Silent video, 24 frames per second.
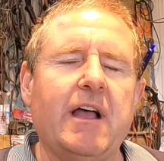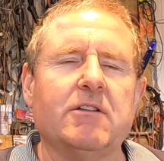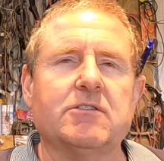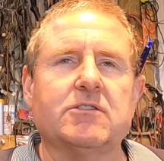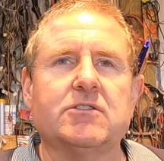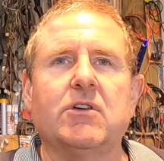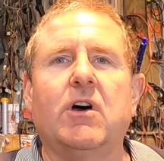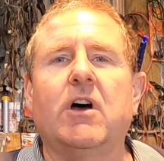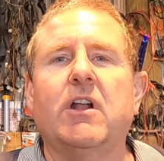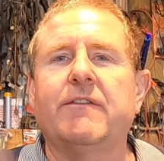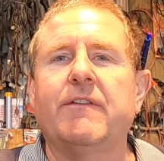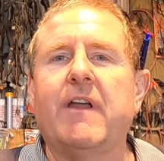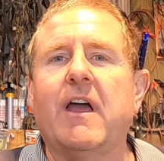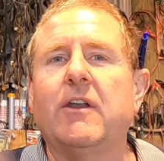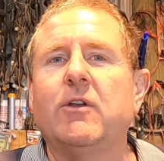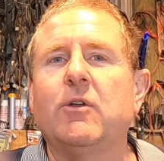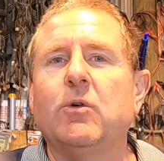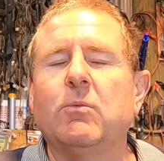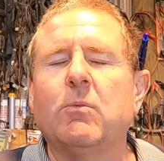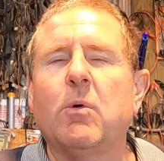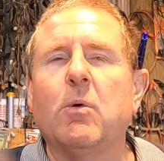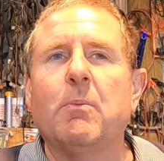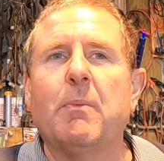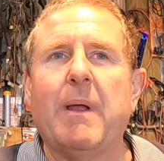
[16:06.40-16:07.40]
outside of our
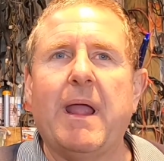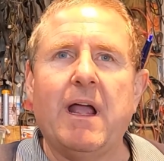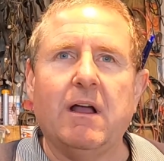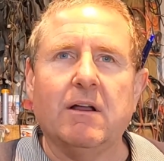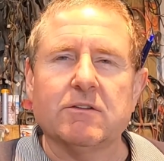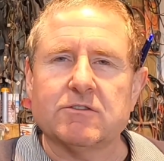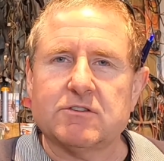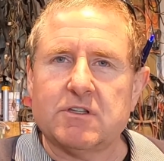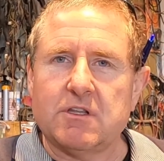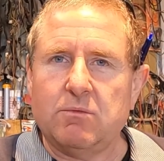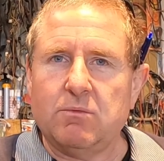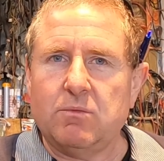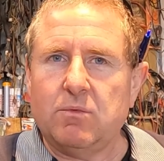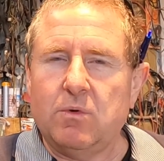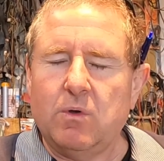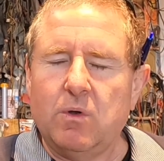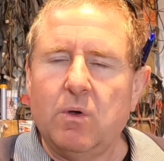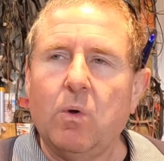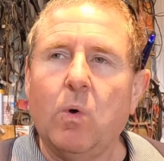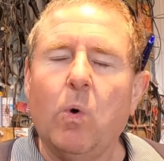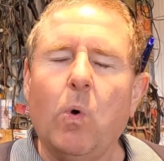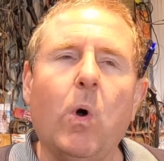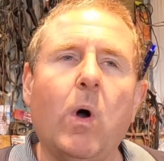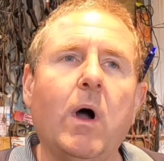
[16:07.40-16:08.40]
normal bounds that,
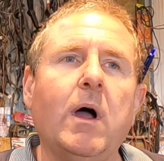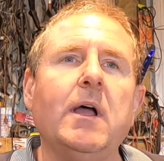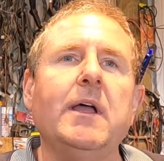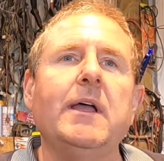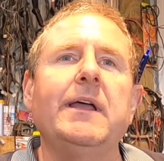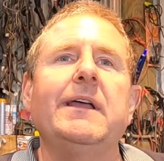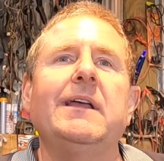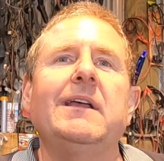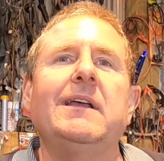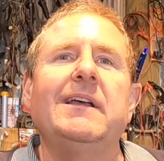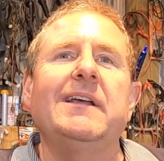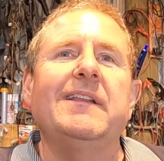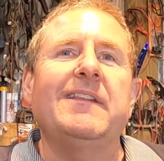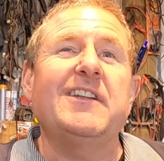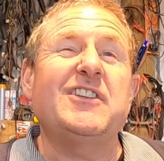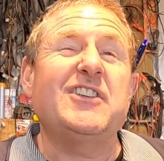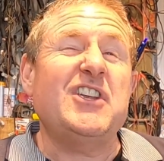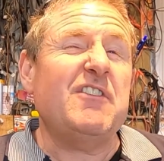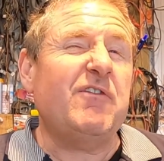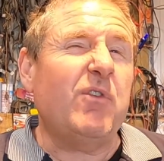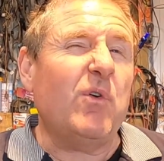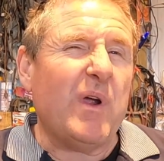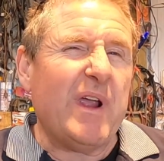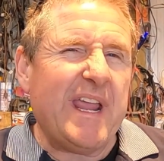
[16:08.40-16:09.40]
or the
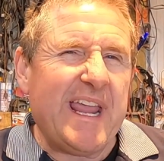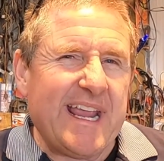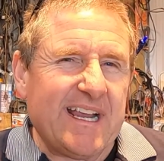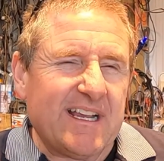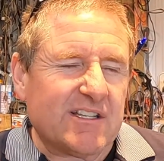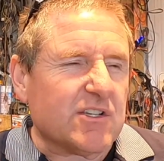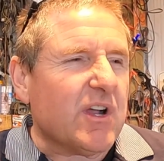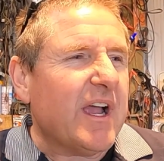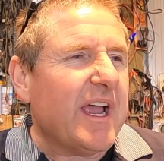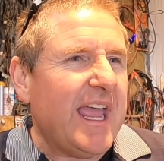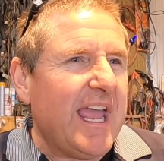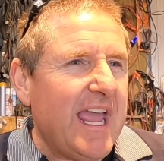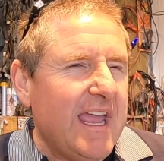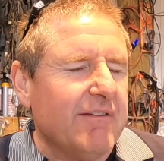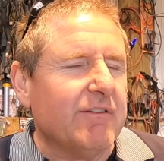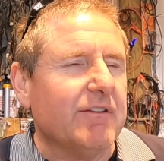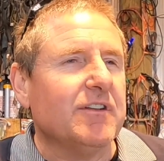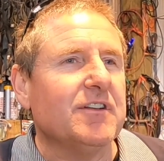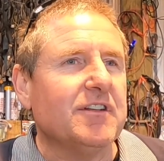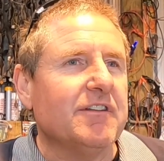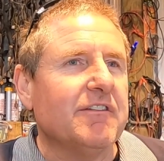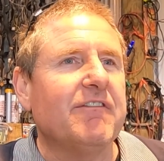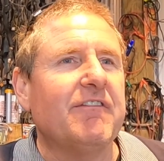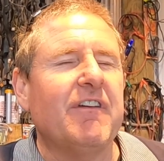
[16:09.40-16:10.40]
G4X I
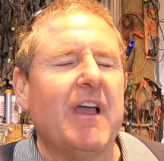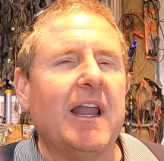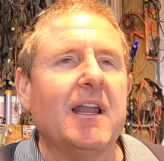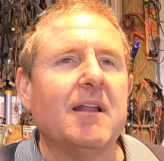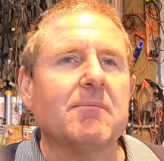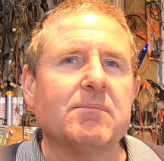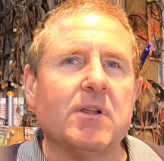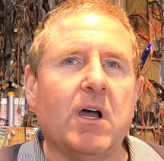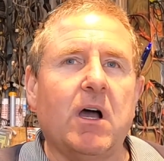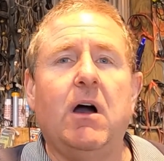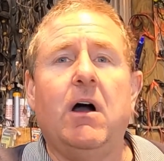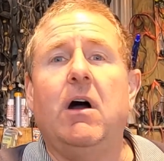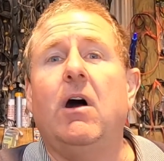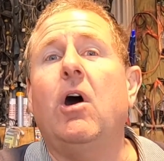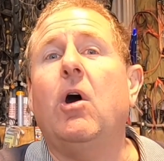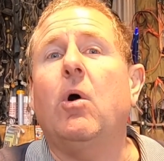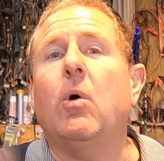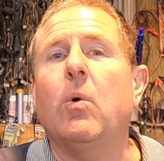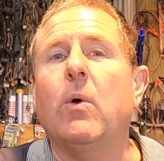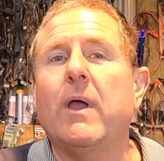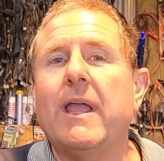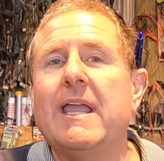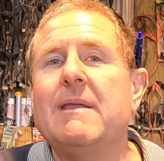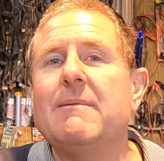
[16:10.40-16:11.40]
haven't developed a
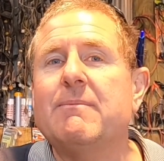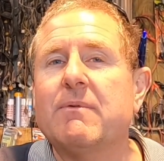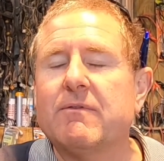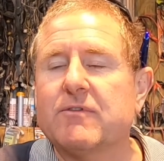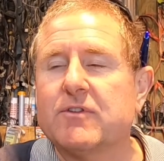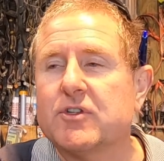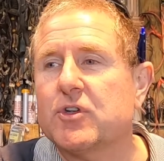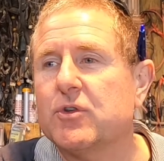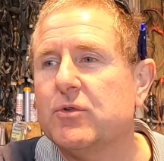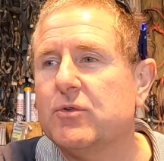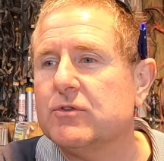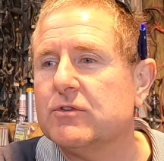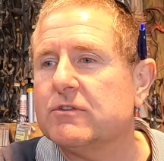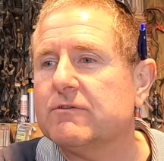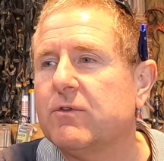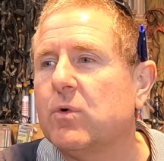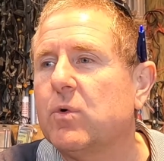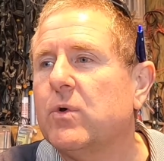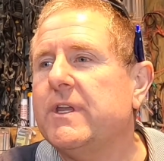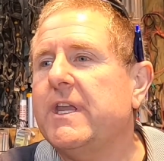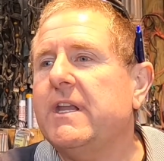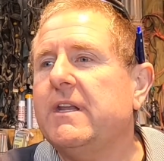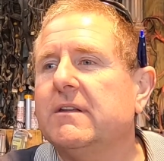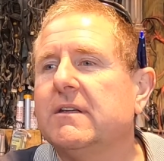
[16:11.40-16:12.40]
whole heap of tunes
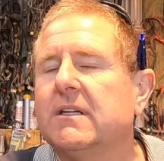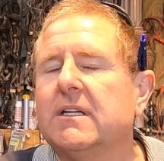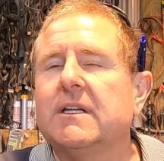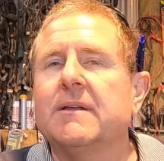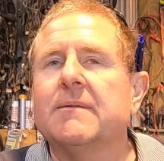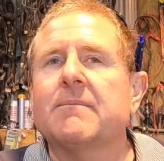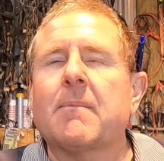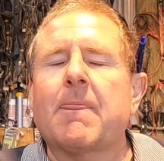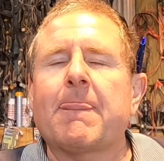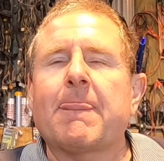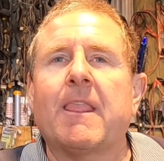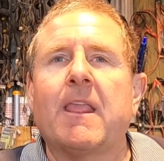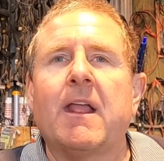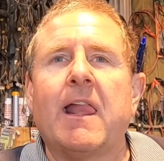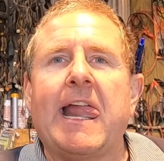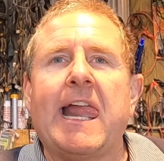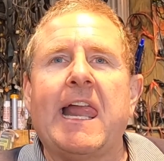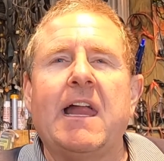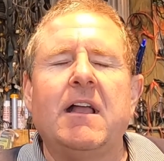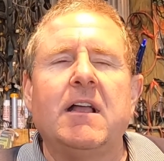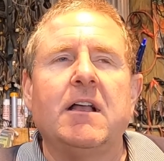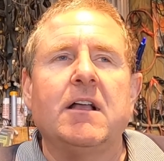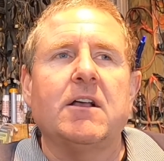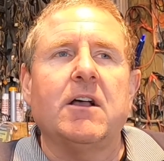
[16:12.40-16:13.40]
for yet.
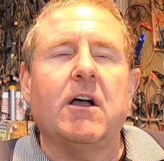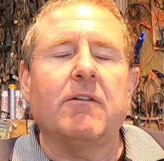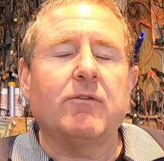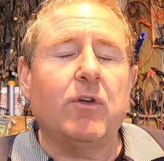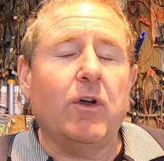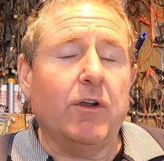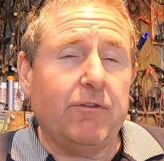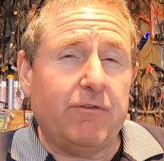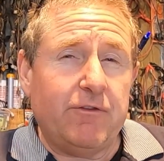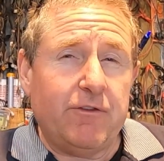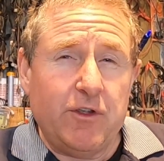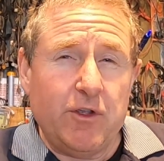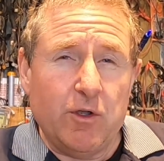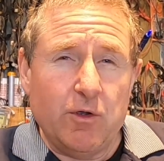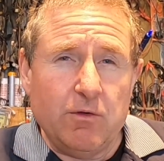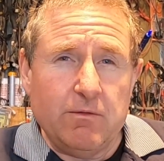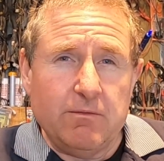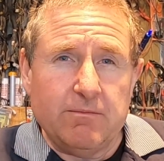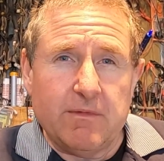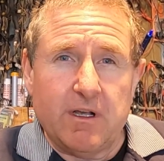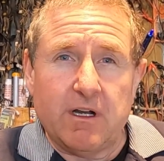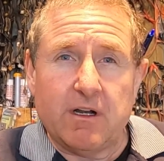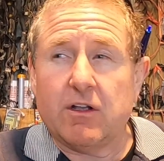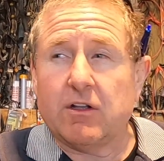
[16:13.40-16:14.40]
I've got a
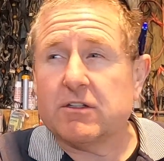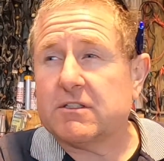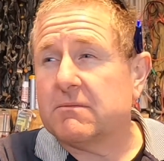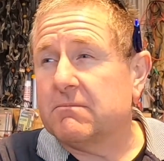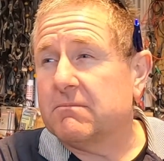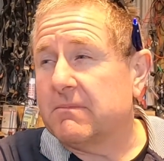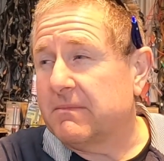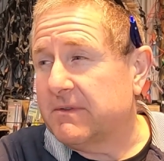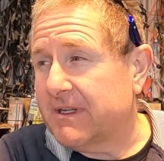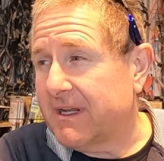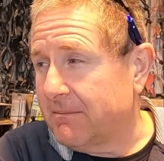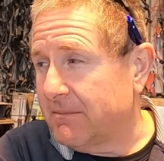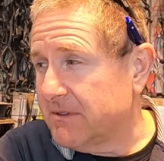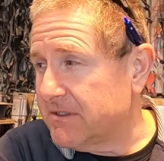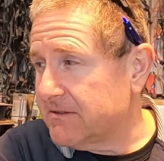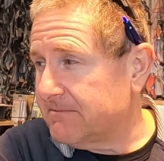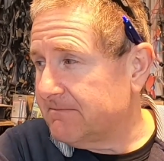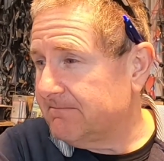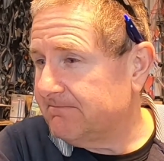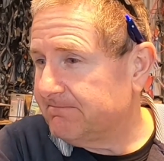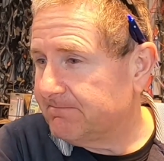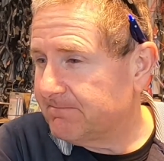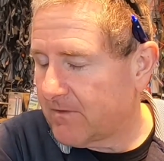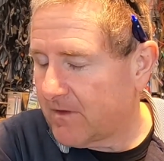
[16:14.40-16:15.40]
few, I've got some numbers.
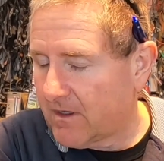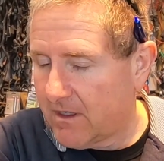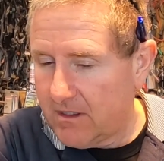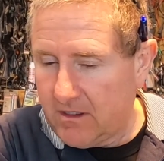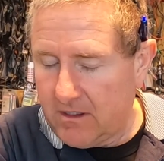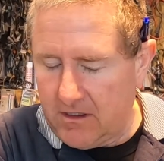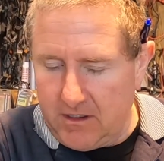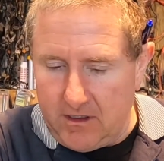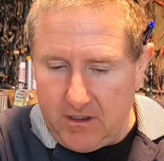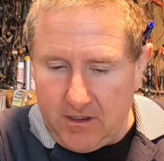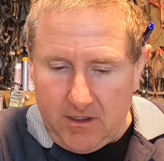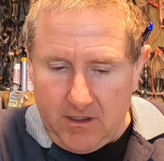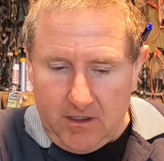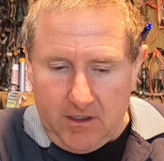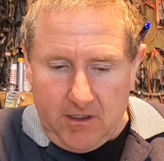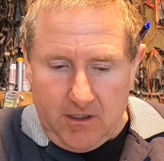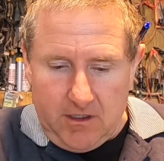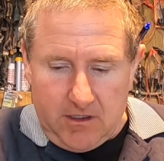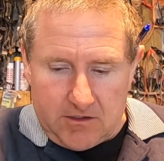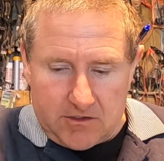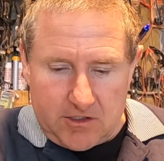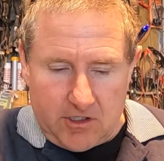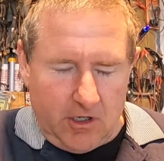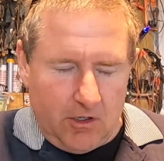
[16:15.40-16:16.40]

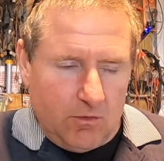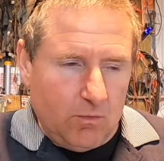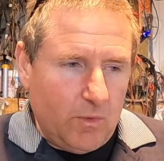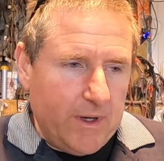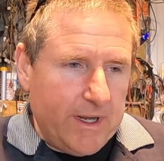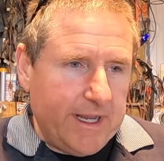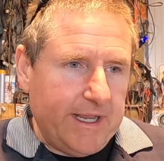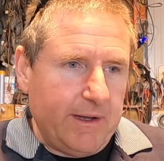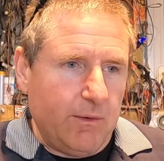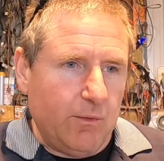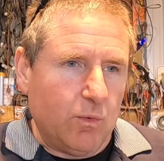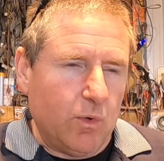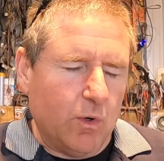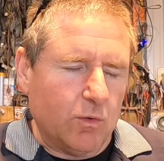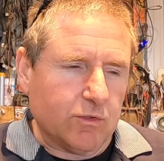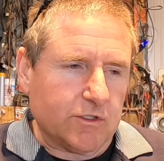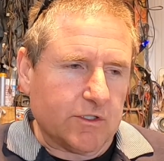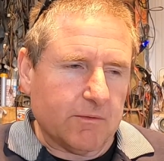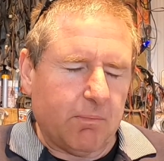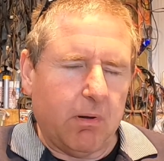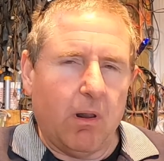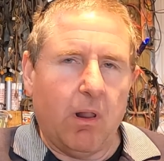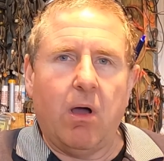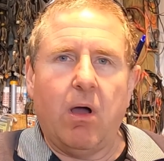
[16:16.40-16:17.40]
So we will
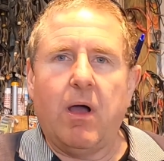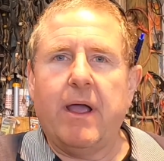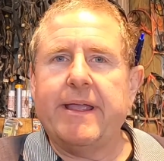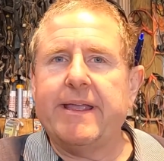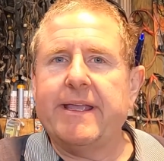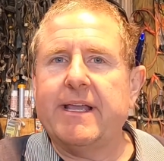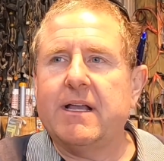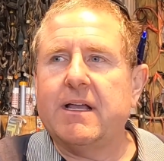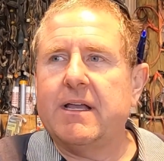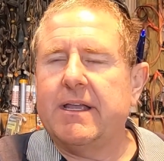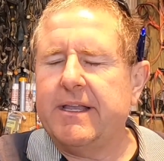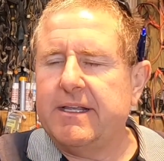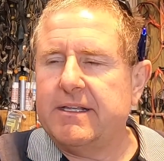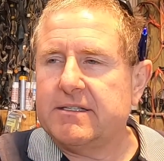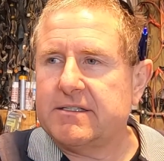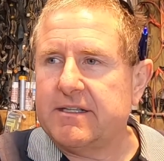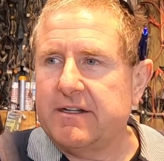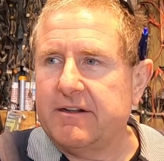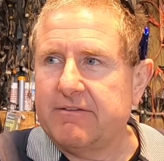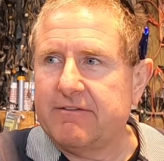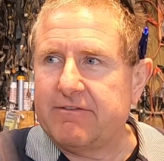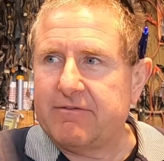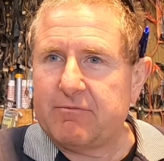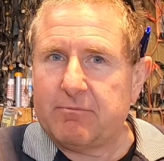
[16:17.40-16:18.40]
supply a
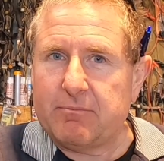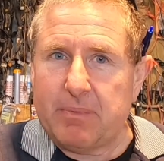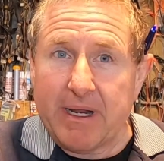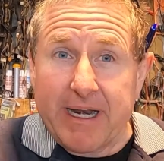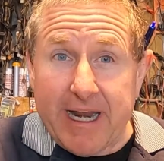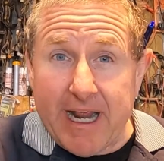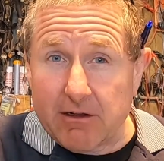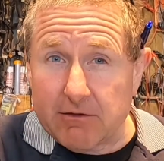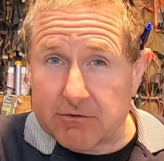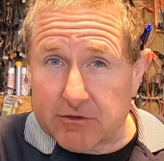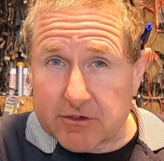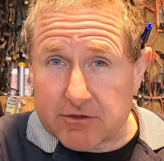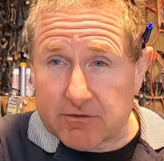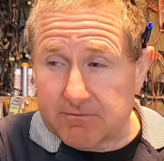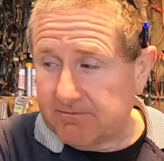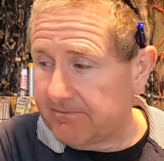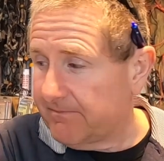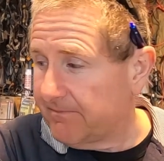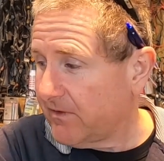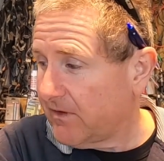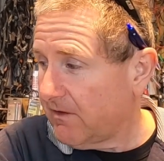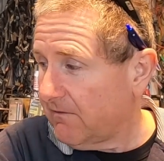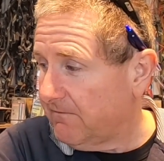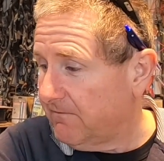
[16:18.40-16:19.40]
set of pinouts
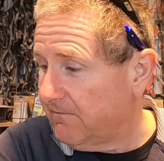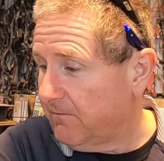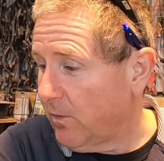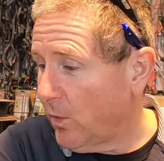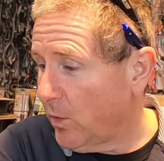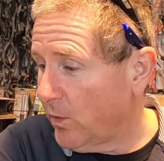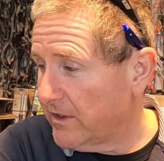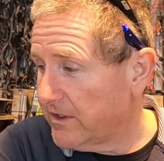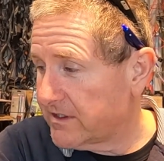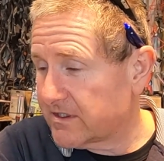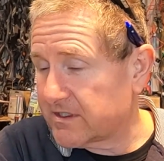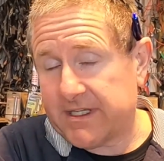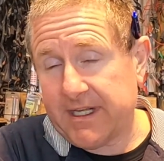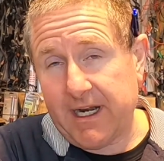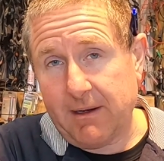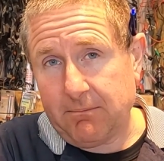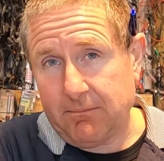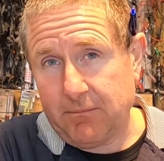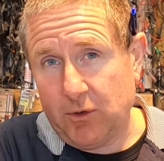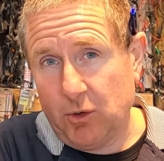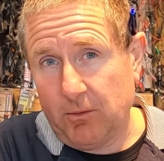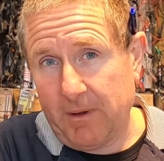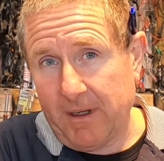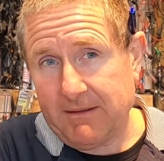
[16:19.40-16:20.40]
for the
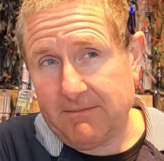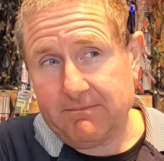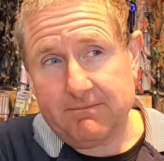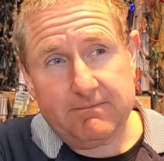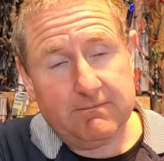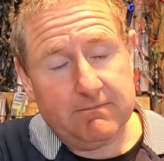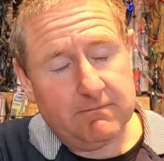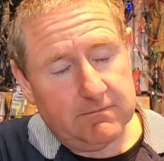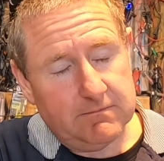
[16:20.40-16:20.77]
setup normally.